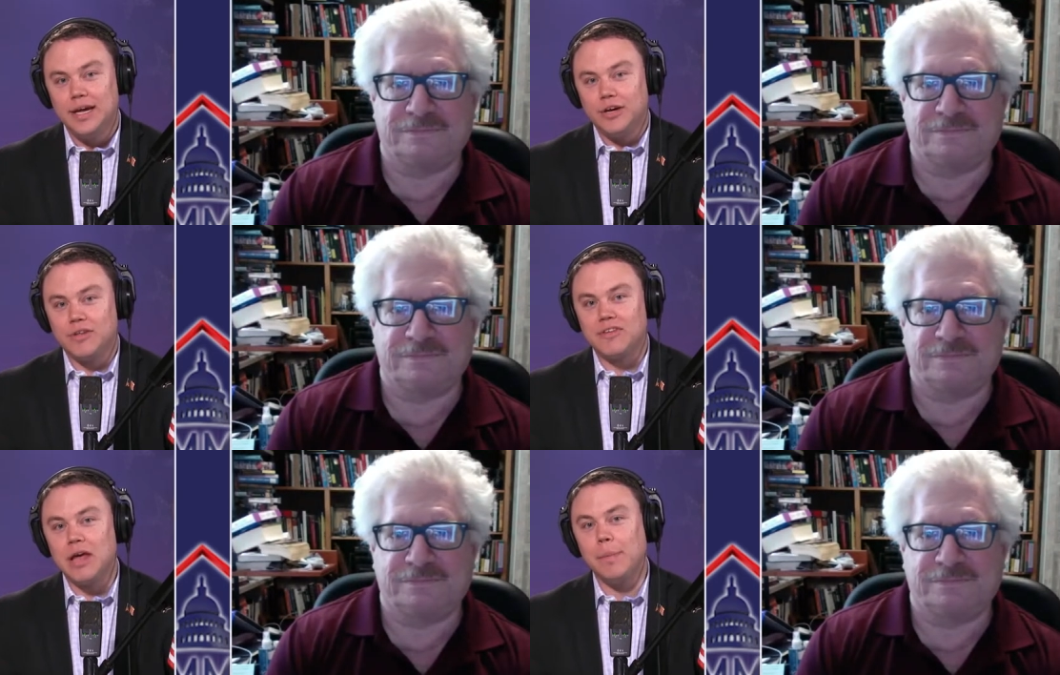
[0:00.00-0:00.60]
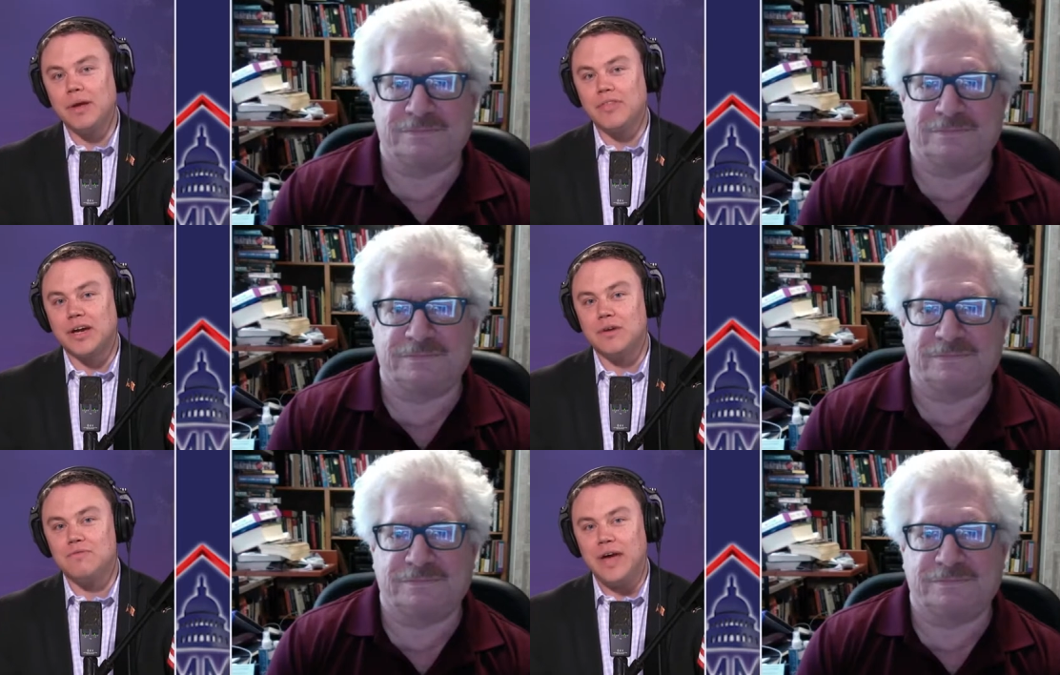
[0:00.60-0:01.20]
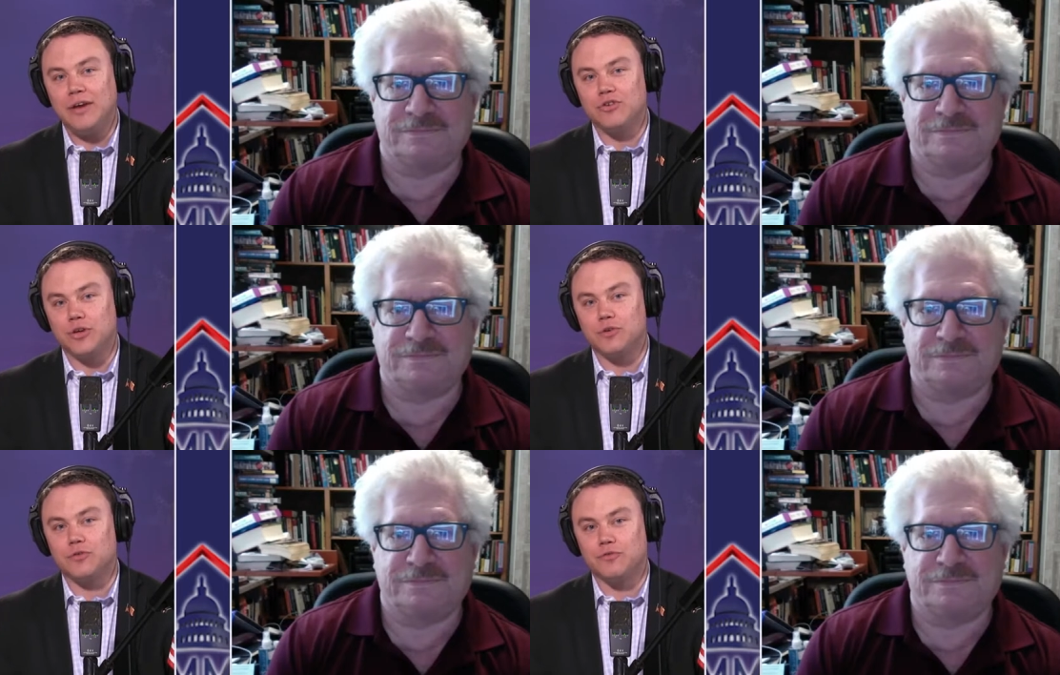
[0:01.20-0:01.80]
Speaker 1: to the topic of the
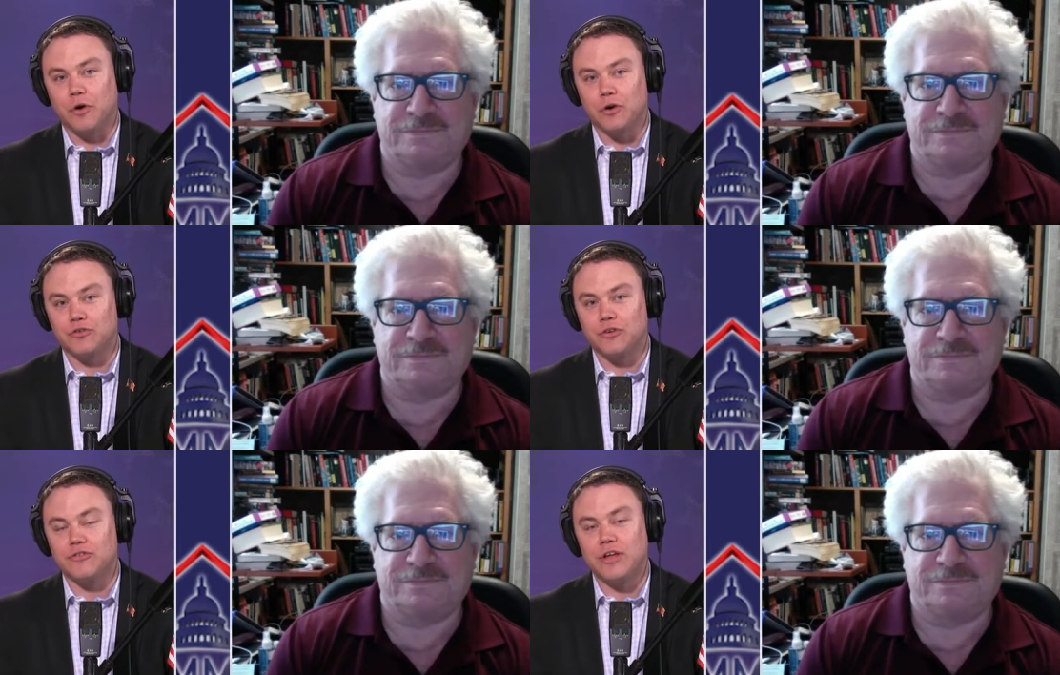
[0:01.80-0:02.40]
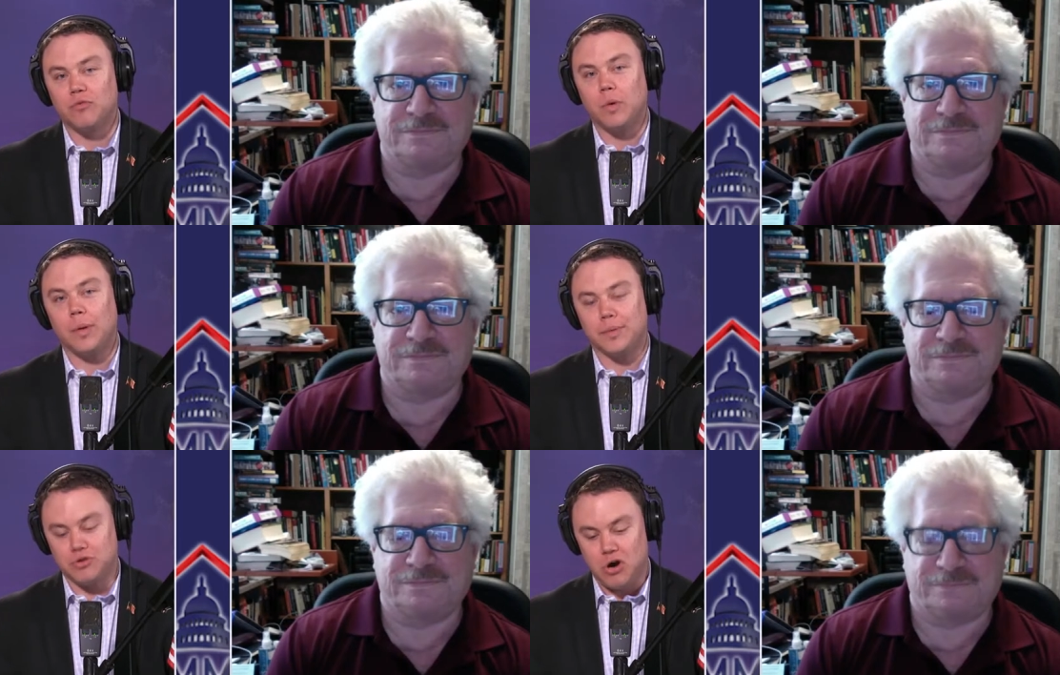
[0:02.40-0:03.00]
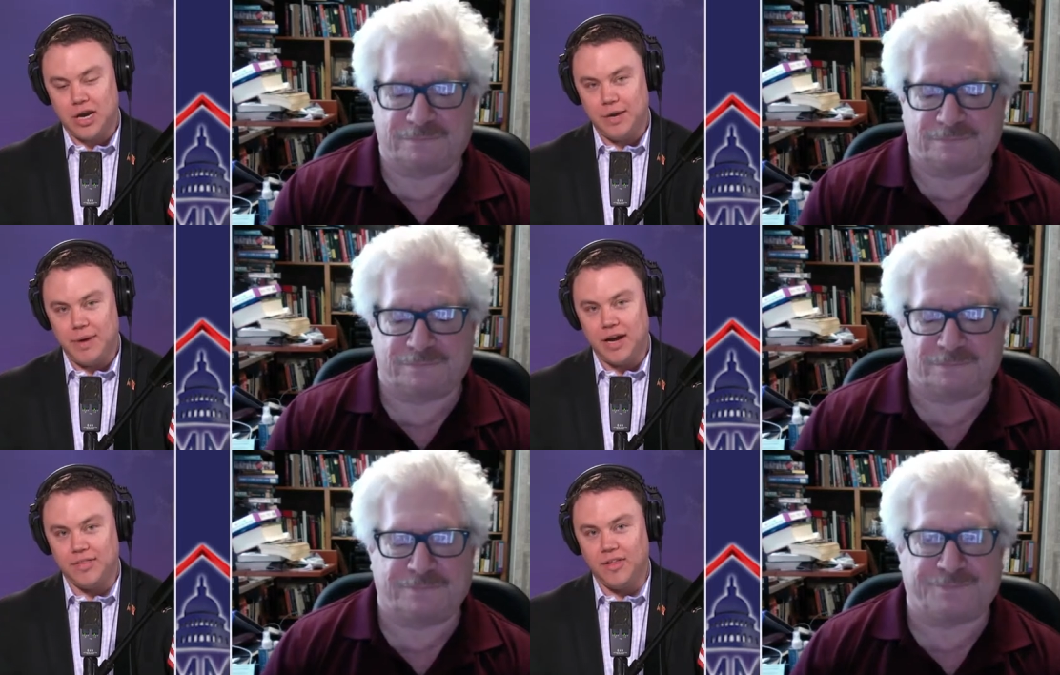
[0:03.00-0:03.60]
conventions first, since that's what we were talking
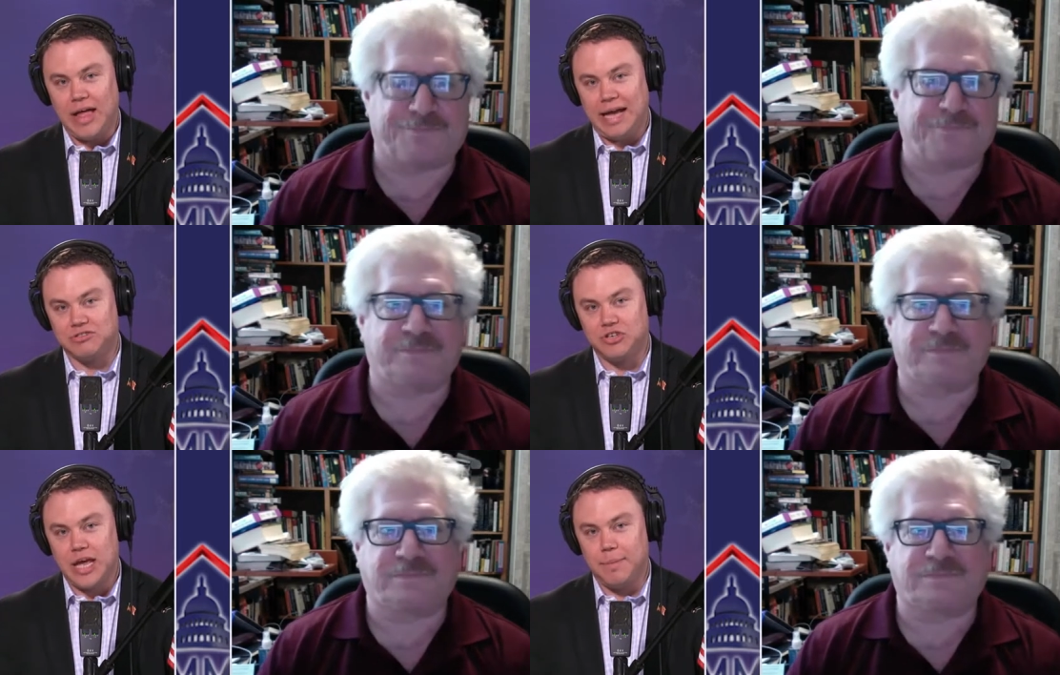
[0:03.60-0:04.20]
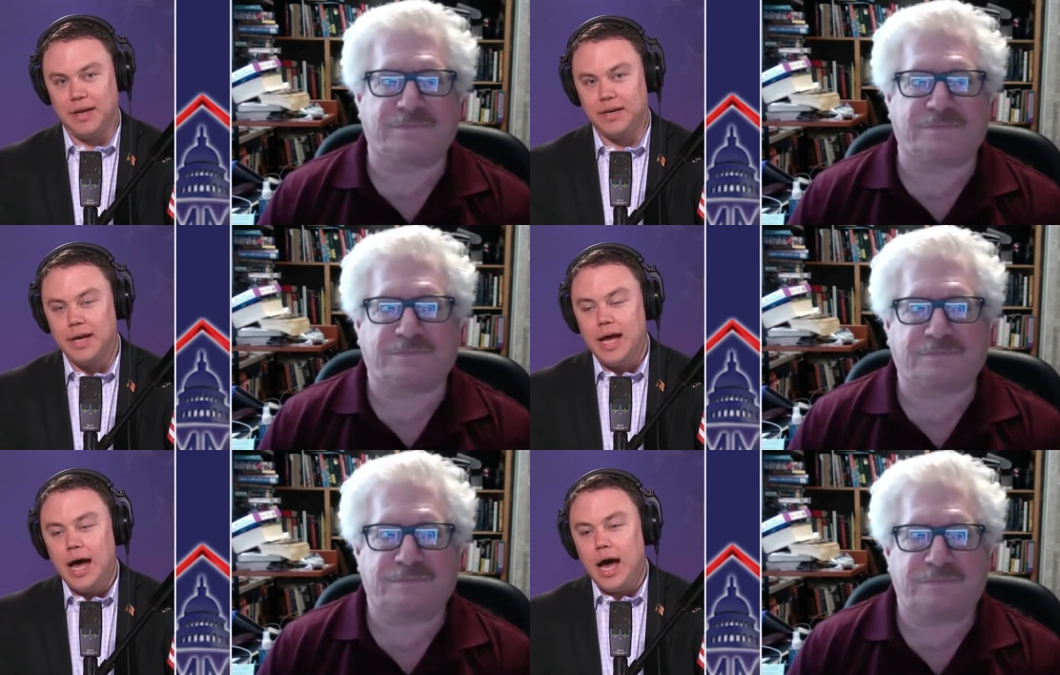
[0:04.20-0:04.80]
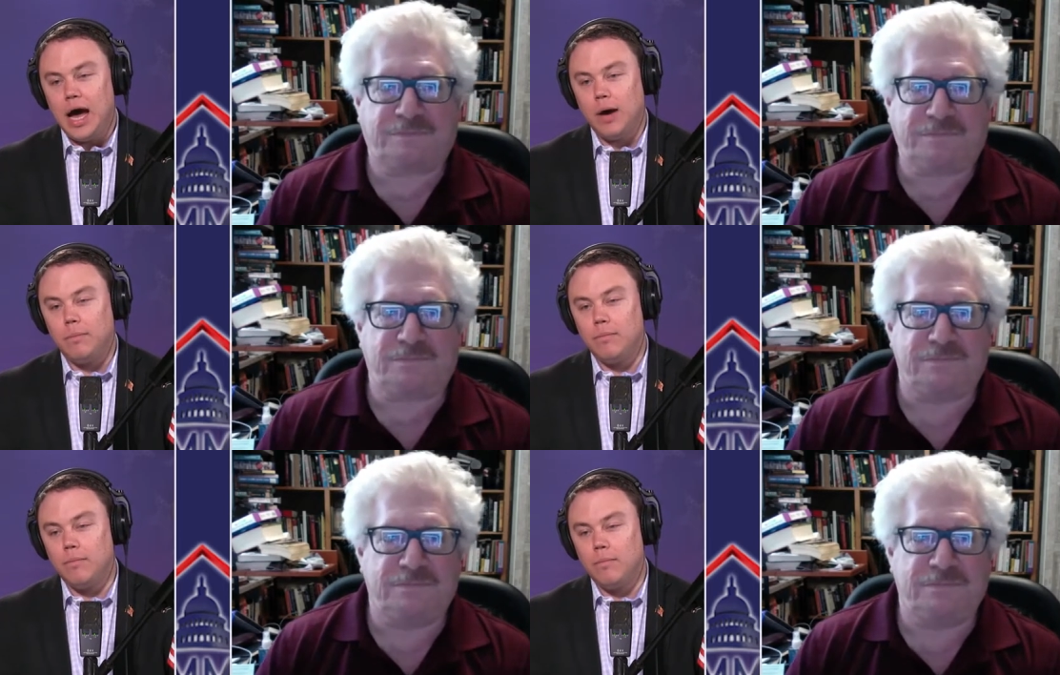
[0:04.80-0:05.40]
about in the last segment.
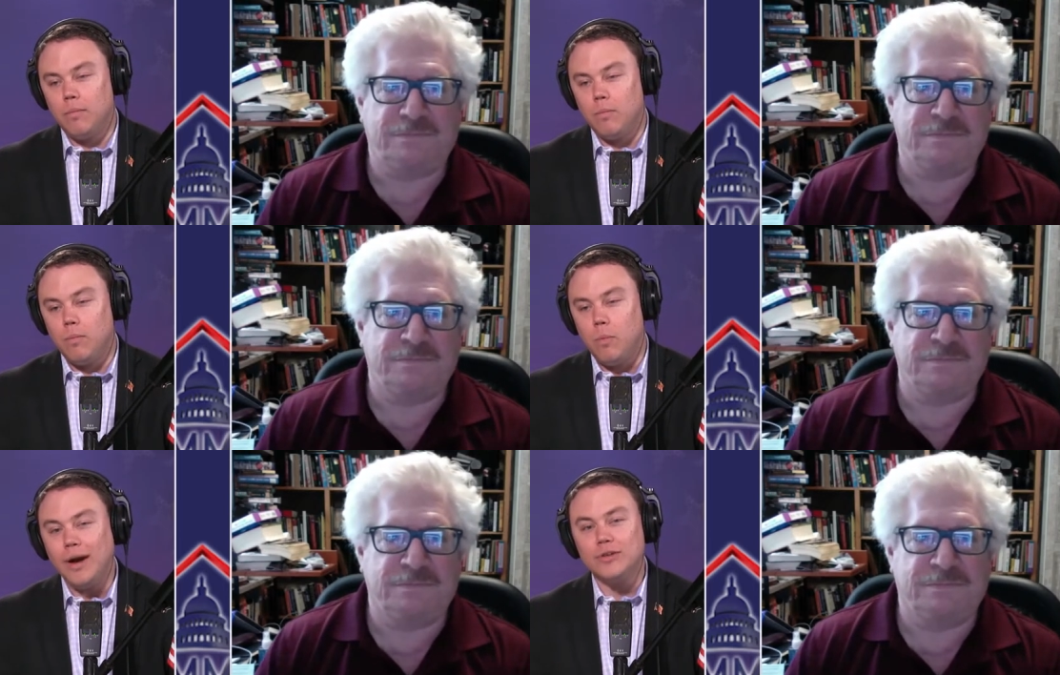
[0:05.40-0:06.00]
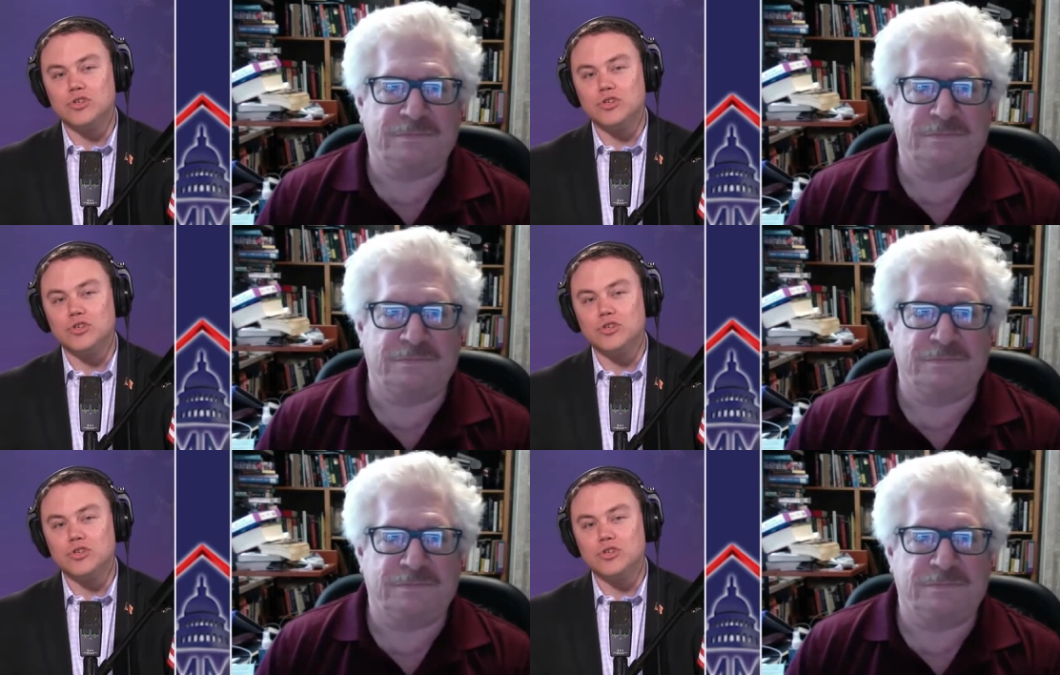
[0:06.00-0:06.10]
Um, what is